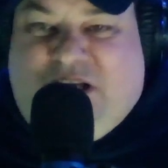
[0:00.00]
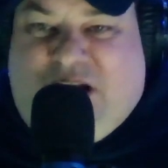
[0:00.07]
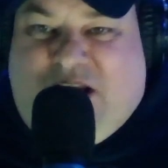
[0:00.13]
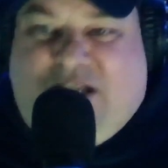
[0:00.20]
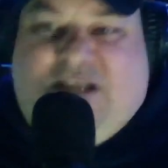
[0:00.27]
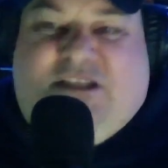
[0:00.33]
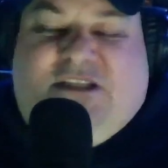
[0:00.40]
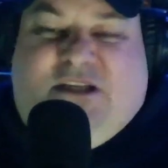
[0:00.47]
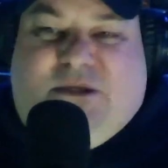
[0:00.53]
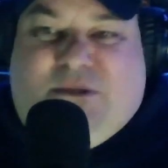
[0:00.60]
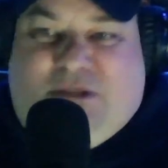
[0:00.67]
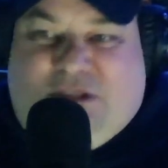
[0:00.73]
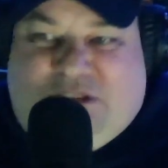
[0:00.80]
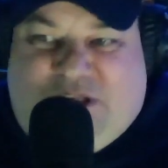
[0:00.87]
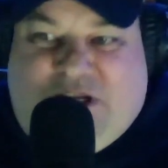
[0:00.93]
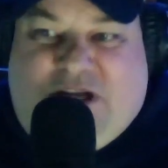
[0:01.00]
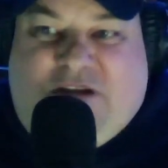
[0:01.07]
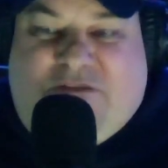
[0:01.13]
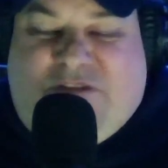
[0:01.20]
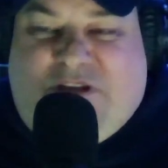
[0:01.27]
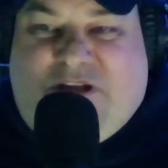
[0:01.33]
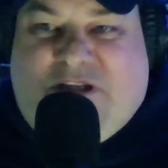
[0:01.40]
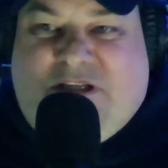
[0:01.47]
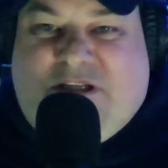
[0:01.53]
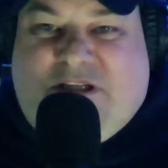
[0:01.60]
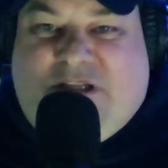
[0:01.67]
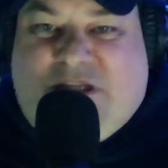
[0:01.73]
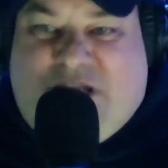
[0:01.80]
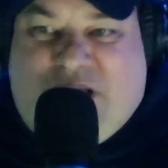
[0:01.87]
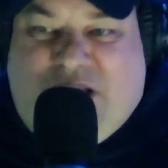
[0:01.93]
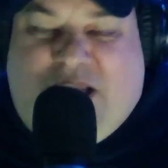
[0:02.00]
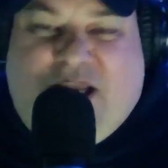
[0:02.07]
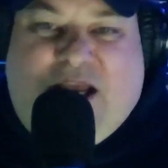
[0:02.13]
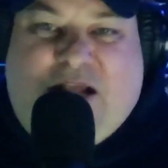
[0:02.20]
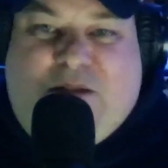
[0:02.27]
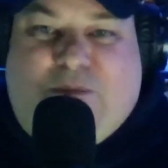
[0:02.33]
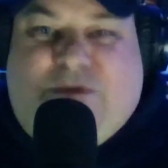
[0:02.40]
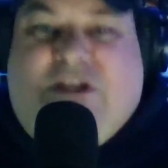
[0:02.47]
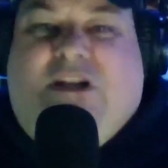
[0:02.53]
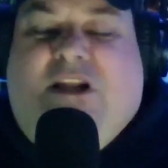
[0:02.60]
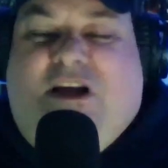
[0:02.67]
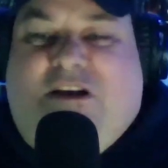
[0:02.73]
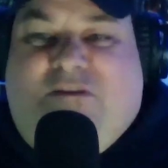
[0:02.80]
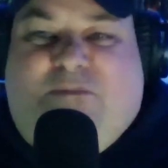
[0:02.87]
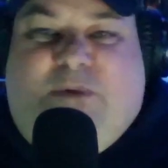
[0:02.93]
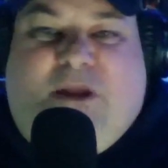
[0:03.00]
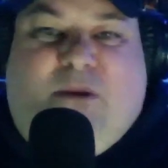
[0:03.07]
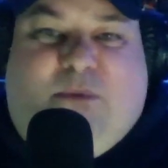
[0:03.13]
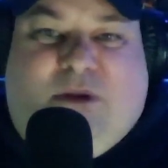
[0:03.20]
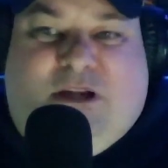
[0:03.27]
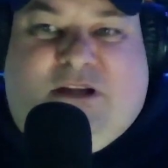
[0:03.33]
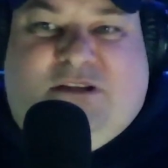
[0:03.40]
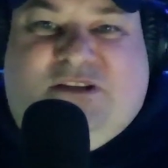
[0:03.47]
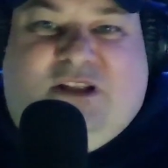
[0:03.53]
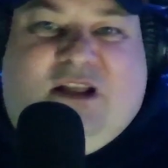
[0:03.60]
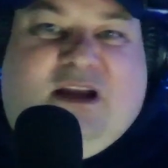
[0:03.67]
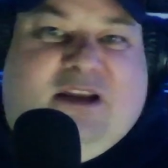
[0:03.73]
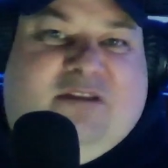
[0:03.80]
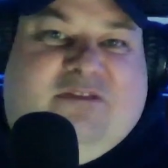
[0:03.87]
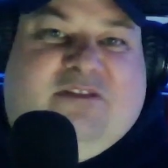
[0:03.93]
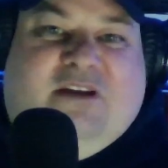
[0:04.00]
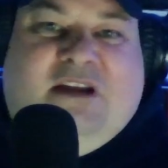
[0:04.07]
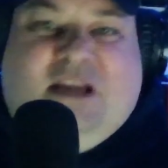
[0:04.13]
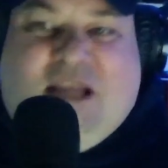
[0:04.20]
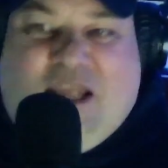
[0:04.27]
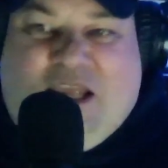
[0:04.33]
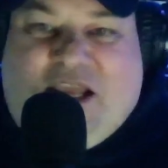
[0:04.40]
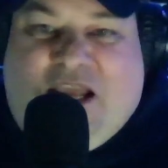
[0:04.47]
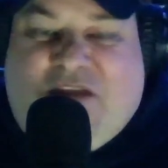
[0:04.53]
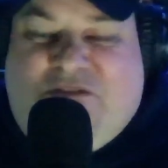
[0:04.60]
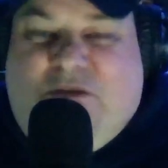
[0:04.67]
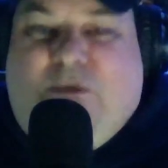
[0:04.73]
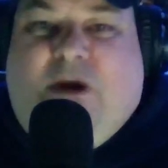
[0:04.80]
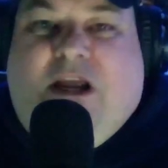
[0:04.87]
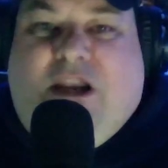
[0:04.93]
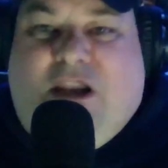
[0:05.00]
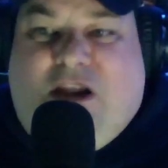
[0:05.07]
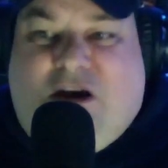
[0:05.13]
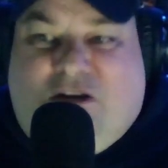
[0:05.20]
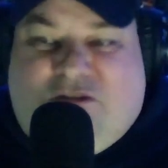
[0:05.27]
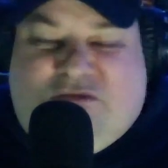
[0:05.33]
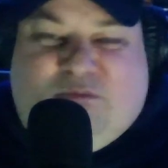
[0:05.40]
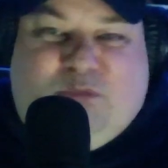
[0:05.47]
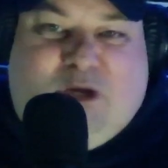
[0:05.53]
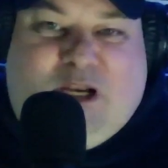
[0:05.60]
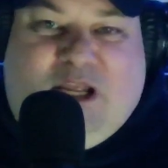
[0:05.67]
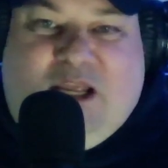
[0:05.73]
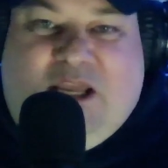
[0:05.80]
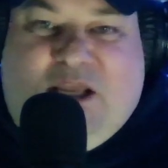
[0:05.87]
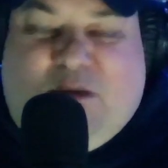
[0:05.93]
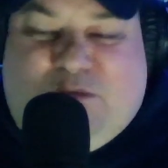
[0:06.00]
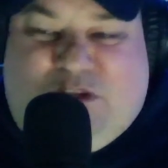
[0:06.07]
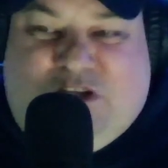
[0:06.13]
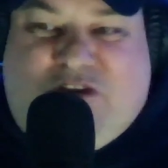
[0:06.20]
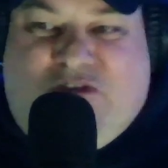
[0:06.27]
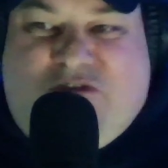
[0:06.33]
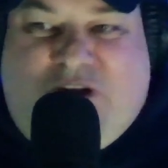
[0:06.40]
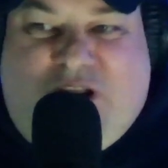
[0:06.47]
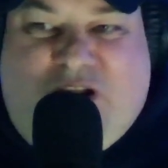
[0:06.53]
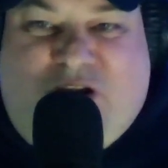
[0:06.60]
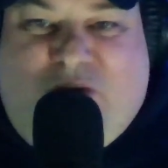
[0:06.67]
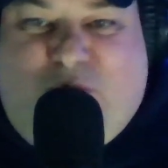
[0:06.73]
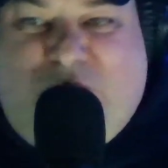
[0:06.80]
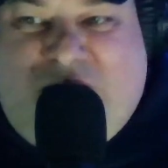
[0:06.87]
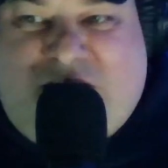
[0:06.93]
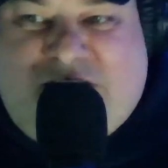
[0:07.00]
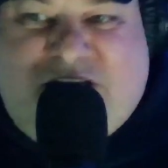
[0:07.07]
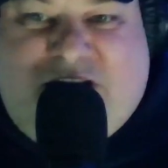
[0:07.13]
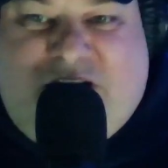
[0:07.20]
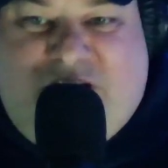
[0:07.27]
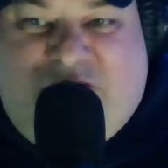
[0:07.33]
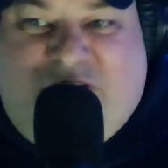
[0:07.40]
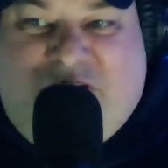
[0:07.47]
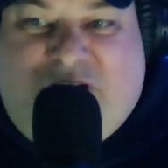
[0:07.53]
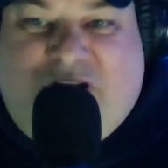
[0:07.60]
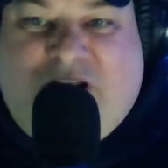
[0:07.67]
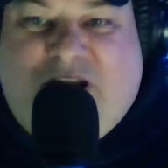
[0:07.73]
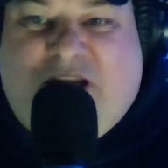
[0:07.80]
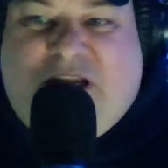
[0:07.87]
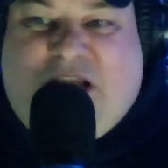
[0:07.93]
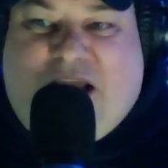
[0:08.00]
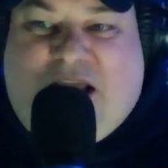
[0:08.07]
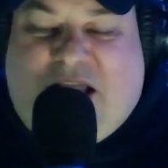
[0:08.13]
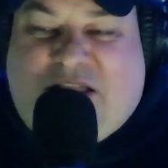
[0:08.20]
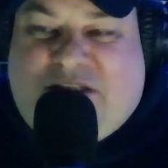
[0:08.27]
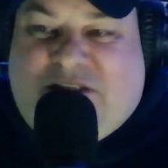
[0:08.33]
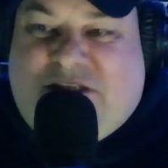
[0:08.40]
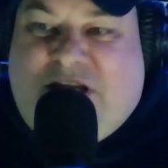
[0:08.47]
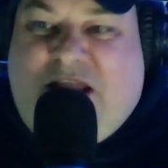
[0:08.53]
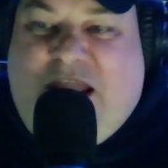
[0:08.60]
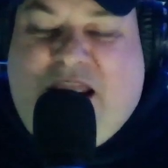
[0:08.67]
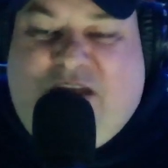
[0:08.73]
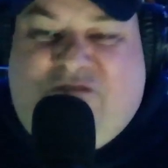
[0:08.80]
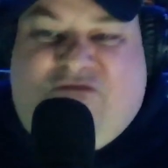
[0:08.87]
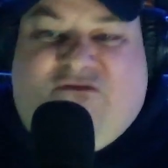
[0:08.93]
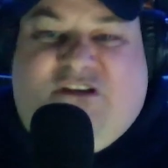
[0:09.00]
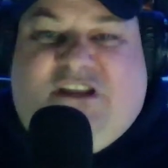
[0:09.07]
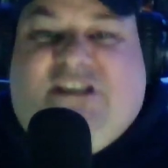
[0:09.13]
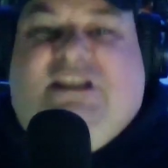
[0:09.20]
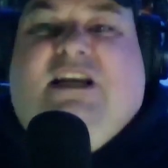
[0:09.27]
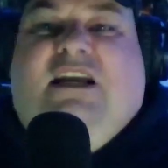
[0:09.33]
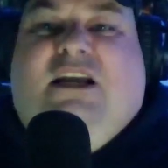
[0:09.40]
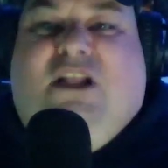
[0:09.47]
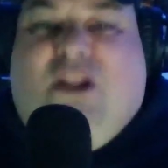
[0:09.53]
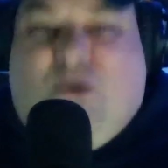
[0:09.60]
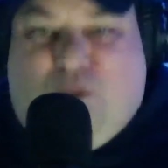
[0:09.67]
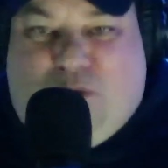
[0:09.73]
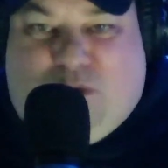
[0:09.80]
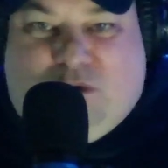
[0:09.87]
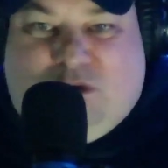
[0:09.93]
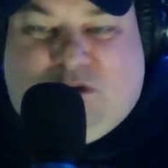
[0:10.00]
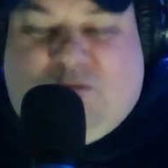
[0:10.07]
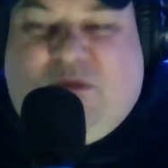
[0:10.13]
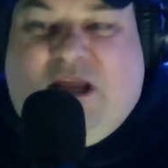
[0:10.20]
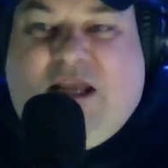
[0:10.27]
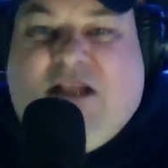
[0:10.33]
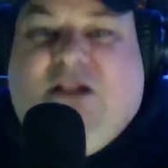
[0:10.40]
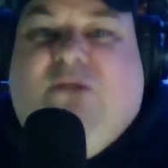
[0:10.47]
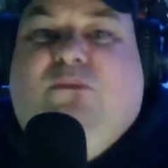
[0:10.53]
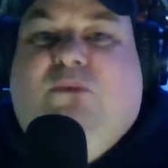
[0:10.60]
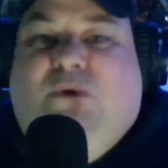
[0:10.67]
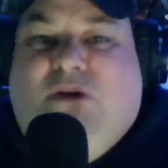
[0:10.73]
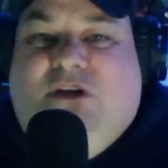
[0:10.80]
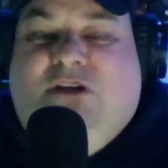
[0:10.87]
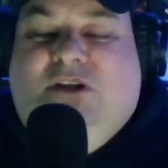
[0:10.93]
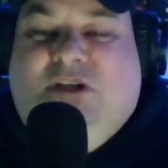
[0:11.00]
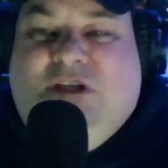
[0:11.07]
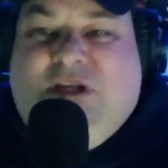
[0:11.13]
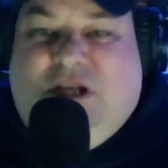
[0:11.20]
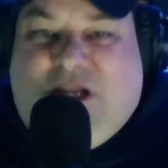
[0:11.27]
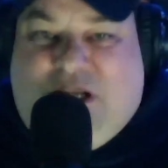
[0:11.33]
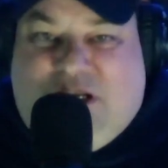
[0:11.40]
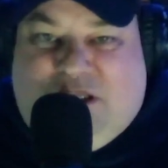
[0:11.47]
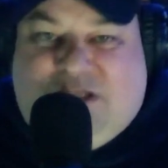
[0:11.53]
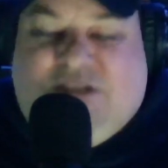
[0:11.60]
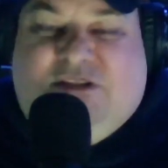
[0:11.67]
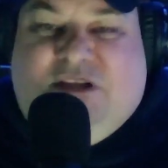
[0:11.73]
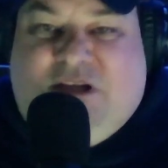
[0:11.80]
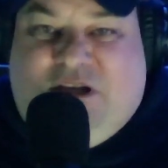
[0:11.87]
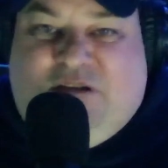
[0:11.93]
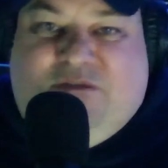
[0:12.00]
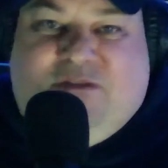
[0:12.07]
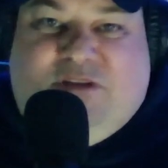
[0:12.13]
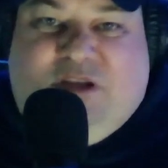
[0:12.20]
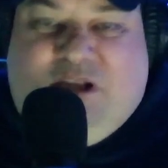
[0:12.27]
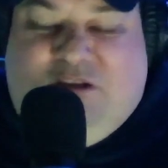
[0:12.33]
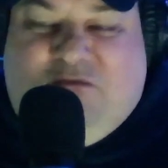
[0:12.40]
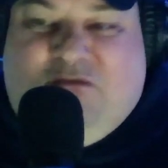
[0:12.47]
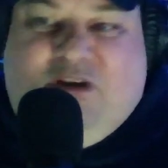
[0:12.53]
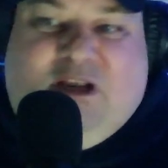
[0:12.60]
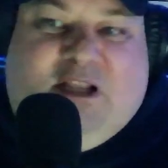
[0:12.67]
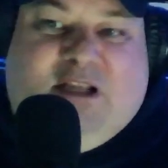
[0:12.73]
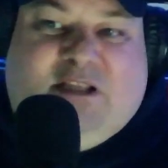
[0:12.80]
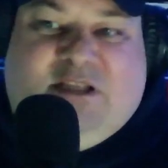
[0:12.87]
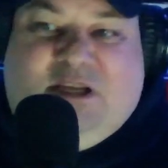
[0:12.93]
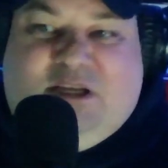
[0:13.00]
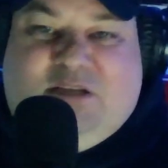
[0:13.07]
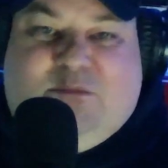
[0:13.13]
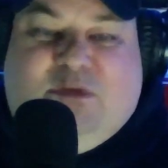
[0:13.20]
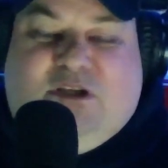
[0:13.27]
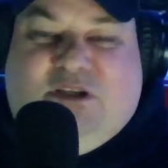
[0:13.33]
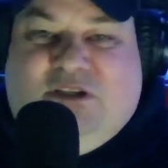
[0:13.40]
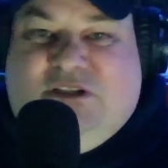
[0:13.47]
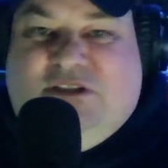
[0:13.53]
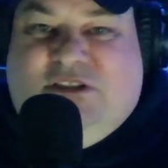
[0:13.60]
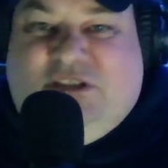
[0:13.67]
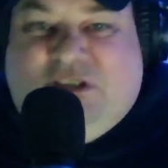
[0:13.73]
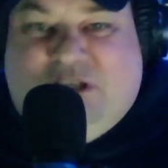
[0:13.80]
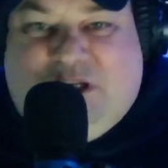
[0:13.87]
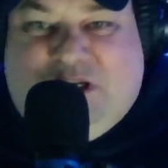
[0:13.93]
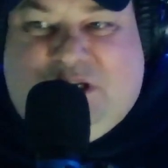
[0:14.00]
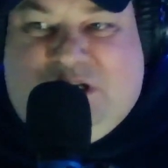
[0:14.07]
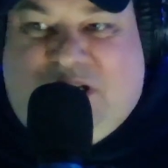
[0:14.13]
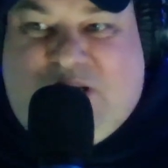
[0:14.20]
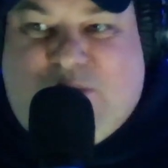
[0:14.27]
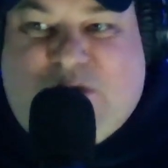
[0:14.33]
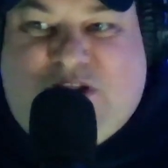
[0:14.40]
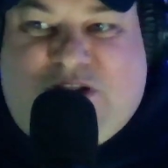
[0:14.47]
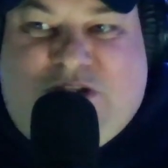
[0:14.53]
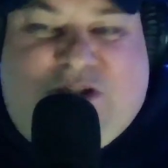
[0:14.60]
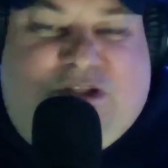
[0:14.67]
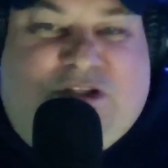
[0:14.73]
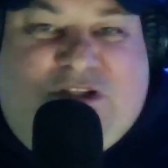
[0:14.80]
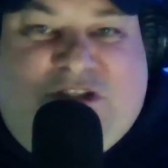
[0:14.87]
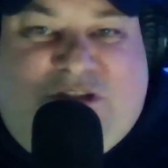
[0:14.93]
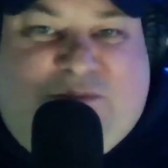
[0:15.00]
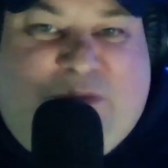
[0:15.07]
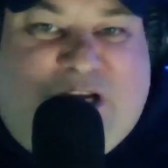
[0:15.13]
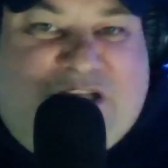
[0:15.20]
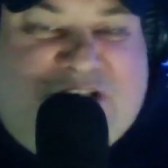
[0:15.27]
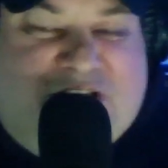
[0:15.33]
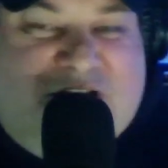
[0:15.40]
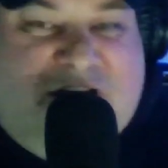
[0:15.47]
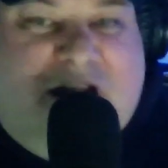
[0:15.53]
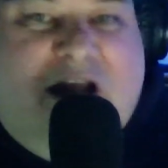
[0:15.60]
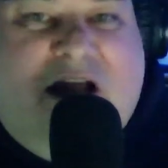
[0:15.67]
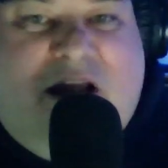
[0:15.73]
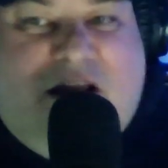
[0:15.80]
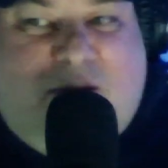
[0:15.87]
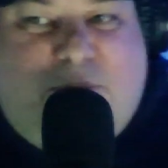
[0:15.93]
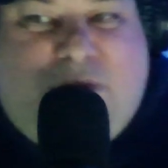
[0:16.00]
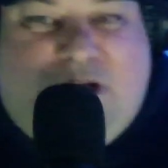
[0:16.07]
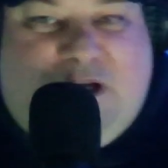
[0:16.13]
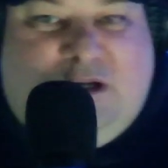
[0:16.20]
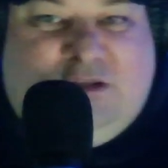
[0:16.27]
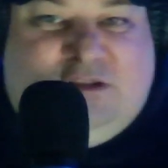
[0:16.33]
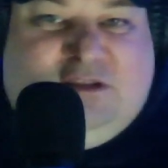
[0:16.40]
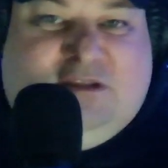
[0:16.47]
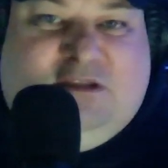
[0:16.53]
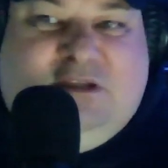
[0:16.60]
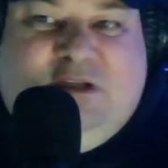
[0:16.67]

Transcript: And he so deserved it. He helped a lot of people in his life. He gave away a lot of money. He was a great humanitarian. And every single award Michael won, he deserved. He really did, because he was such a special and kind person.